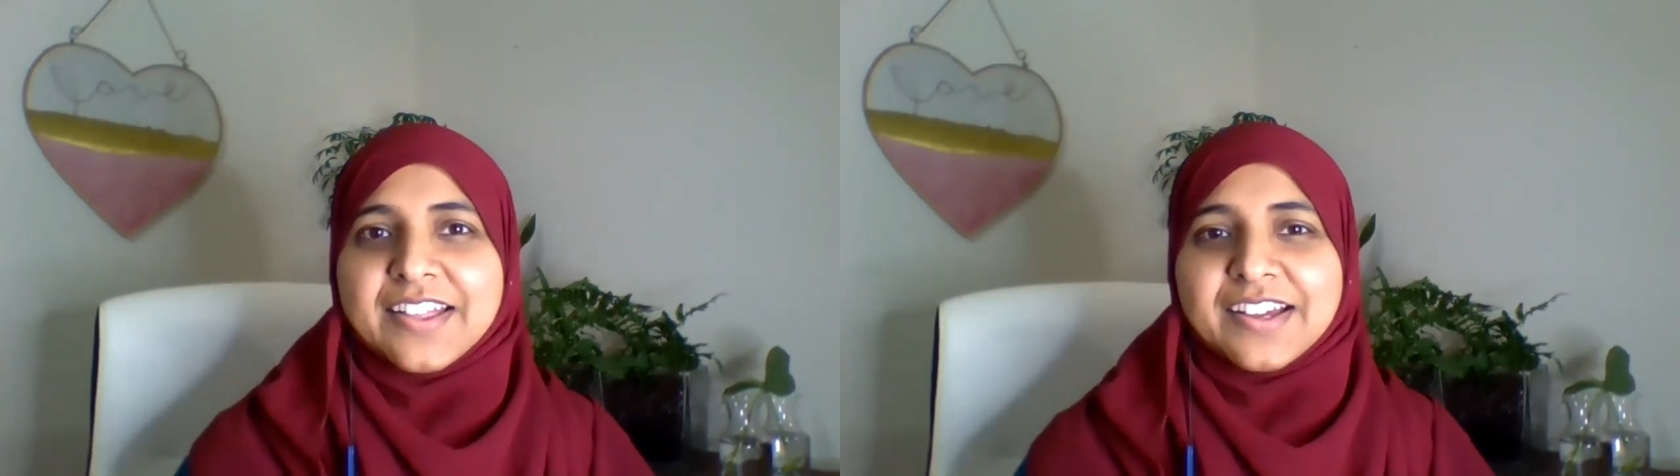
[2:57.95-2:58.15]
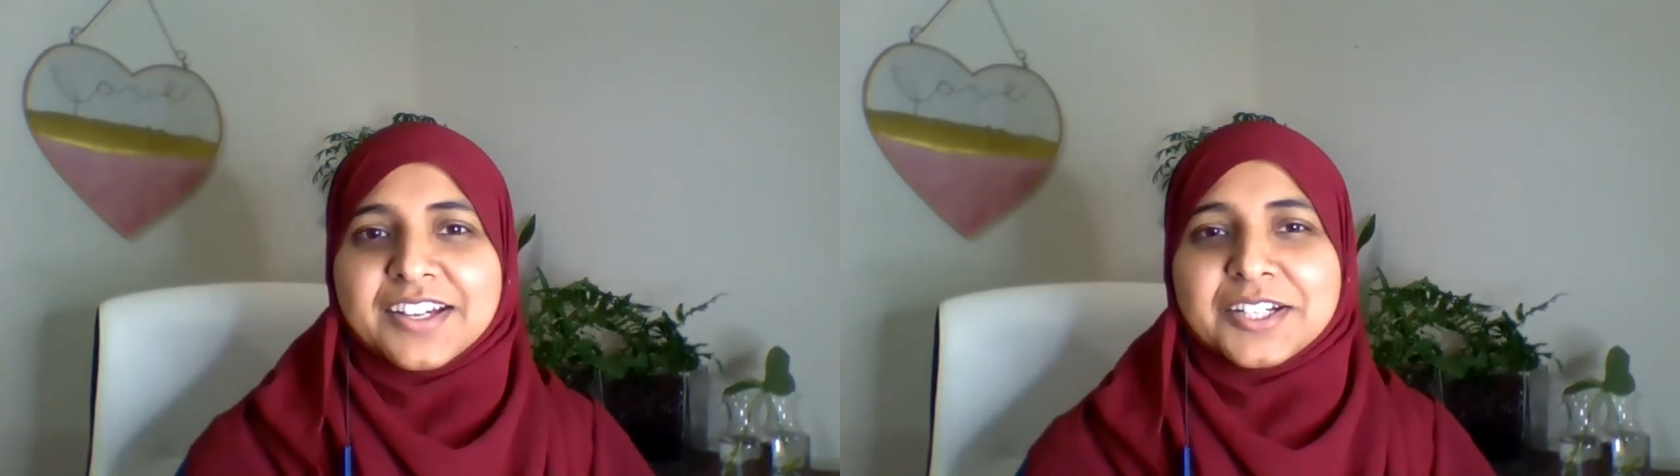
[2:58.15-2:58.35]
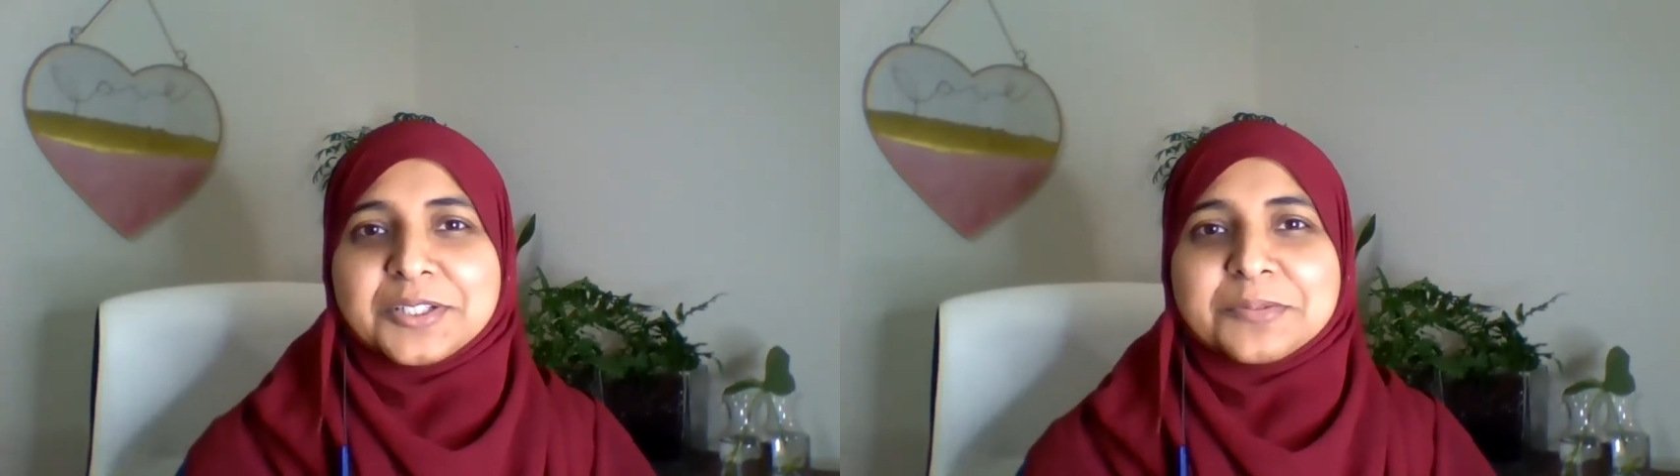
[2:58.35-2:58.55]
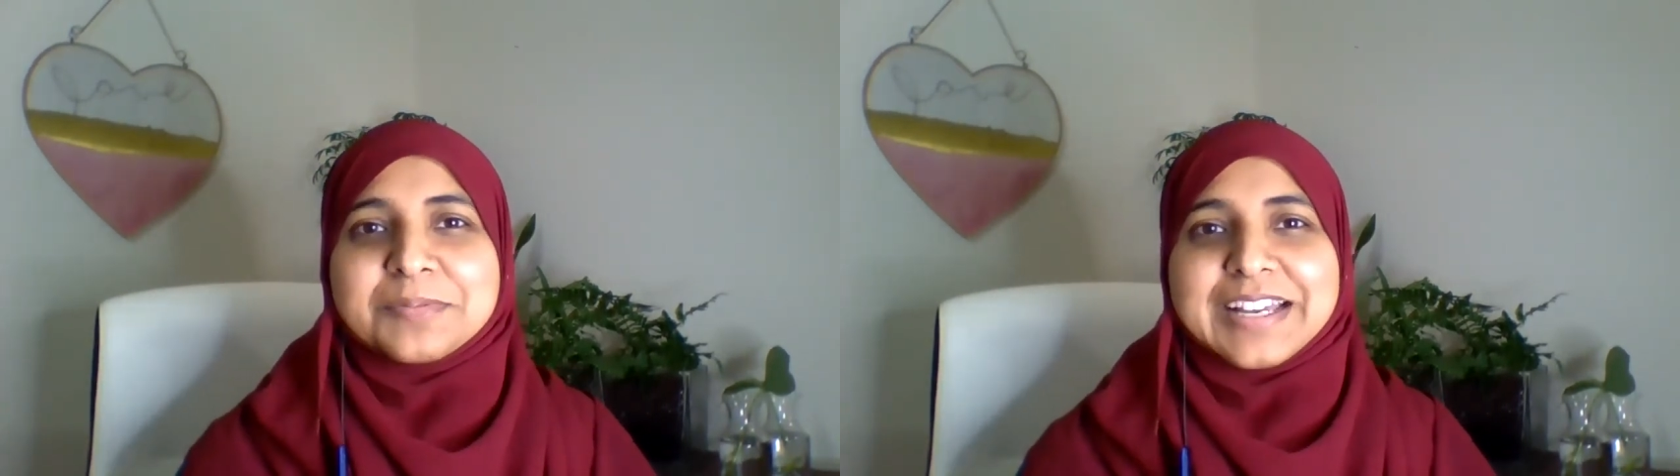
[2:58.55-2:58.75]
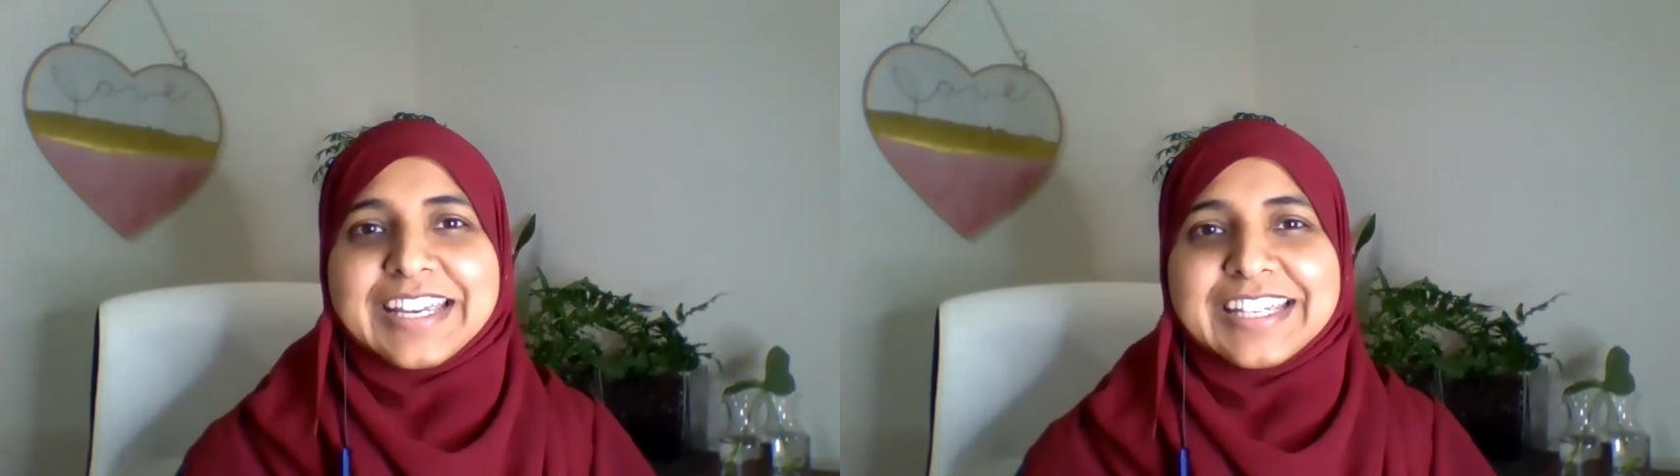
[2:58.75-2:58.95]

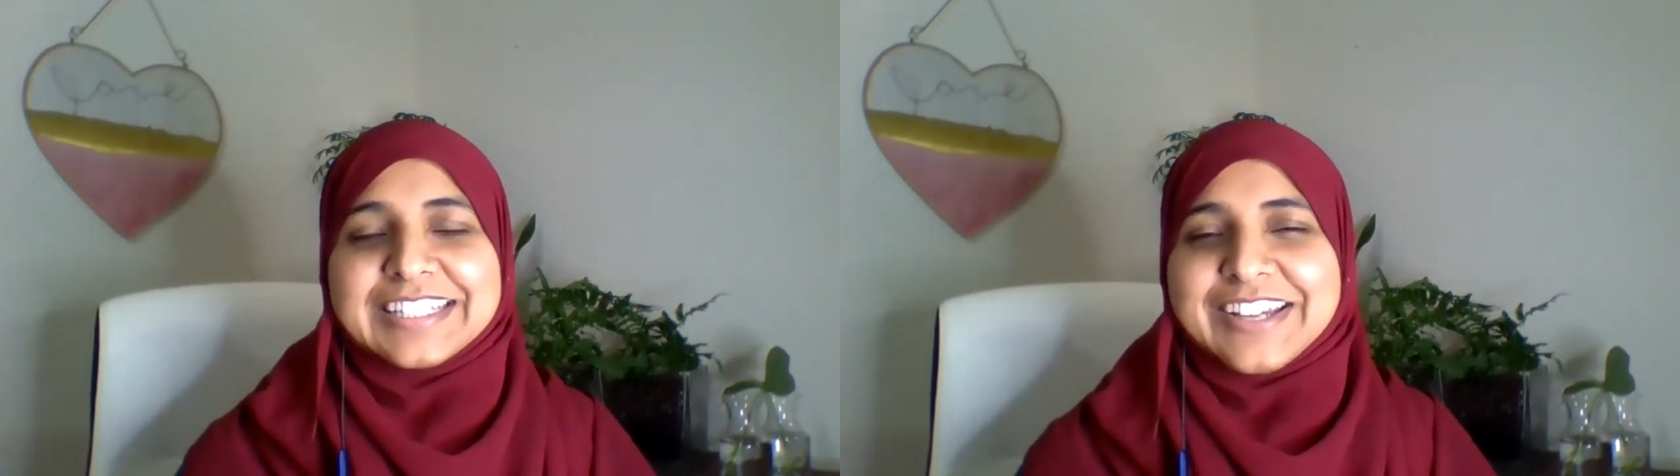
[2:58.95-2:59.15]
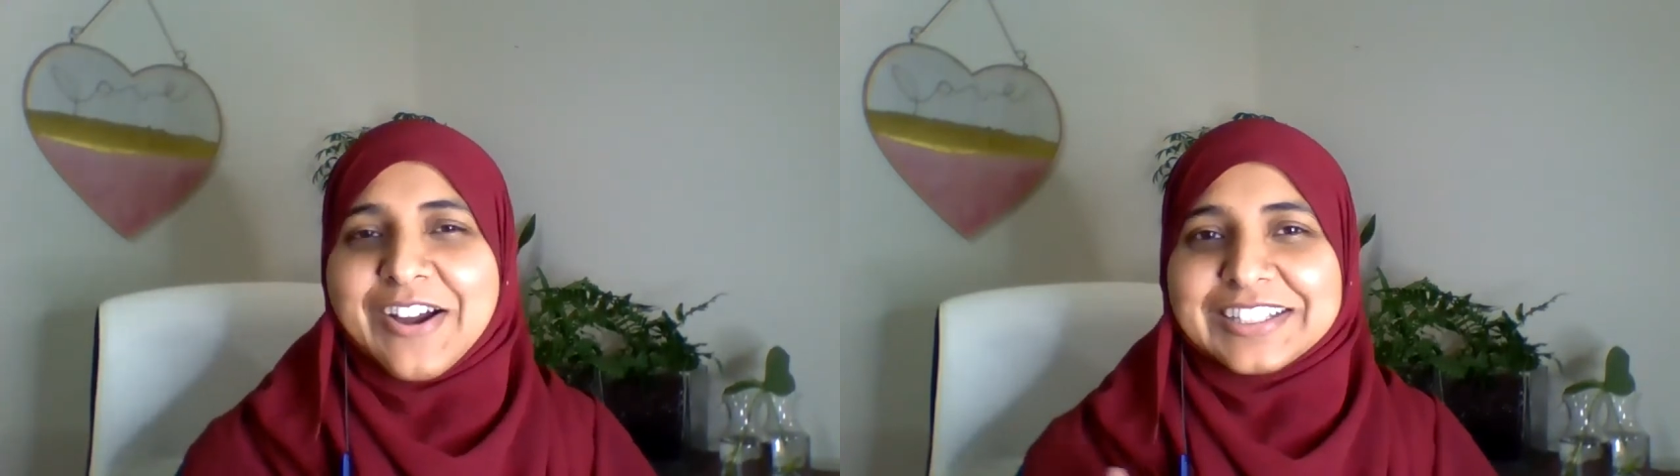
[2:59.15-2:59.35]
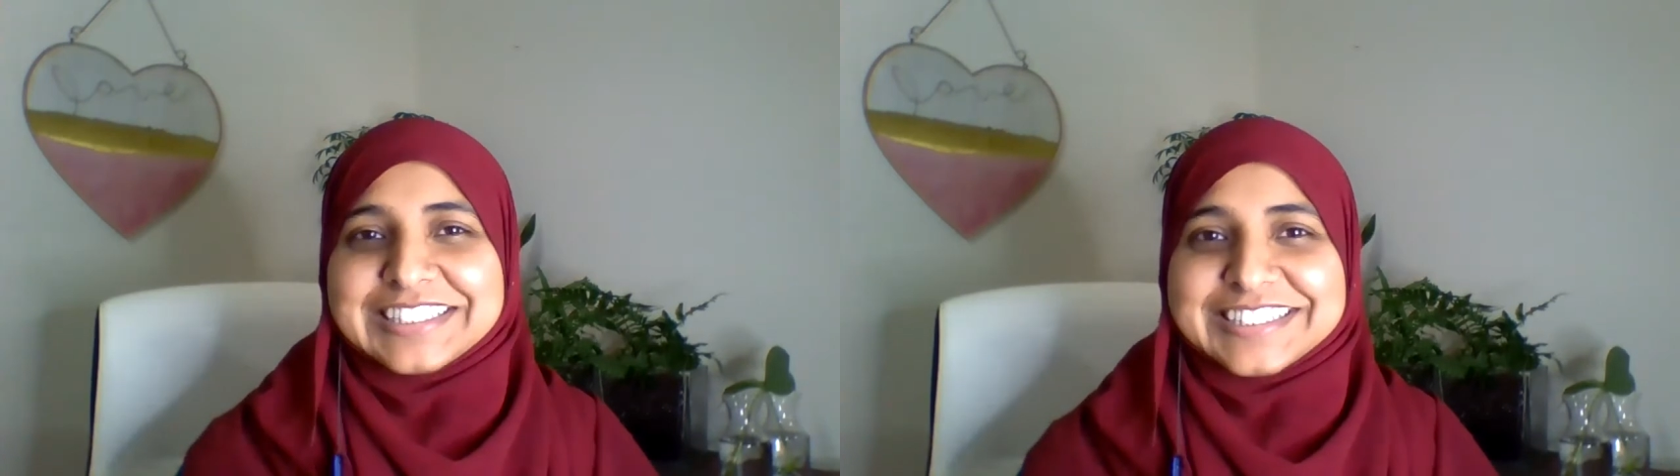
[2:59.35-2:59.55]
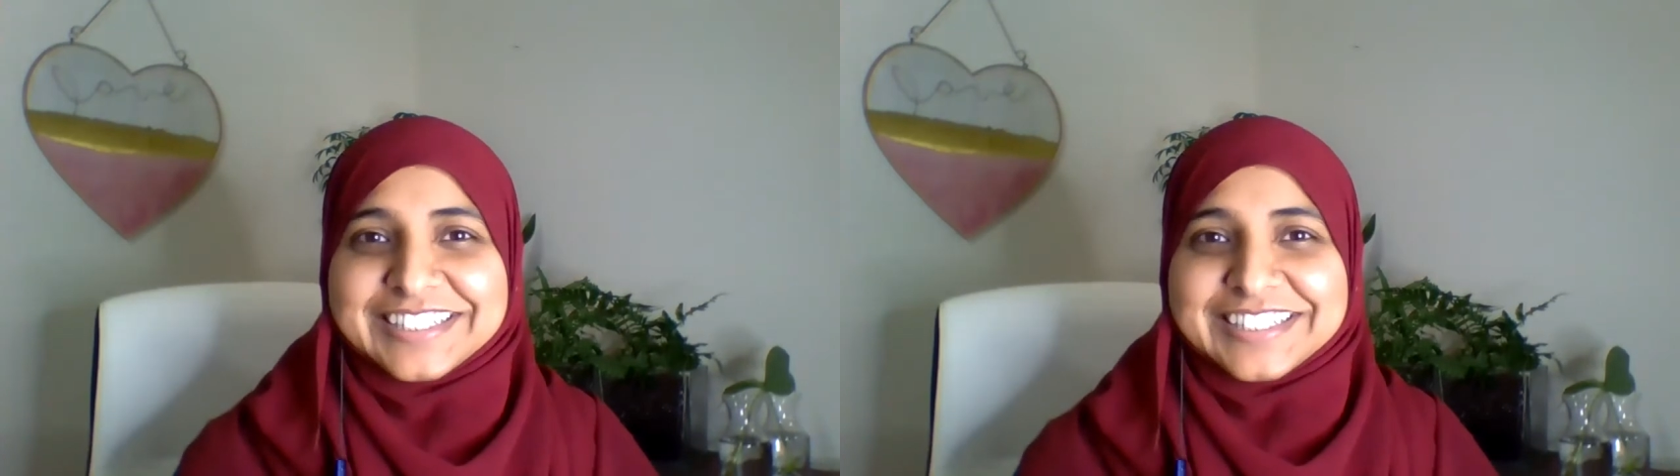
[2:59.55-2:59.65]
it causes